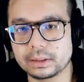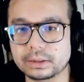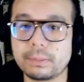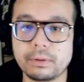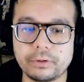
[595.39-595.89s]

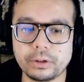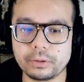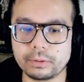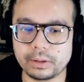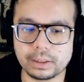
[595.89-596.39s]
some of
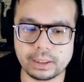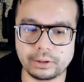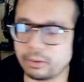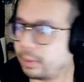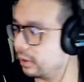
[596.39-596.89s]
you
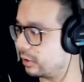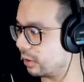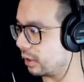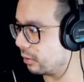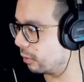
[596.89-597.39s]
know about the
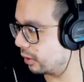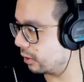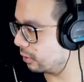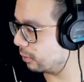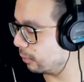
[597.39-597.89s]
trick where
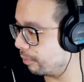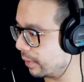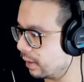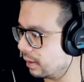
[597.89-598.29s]
you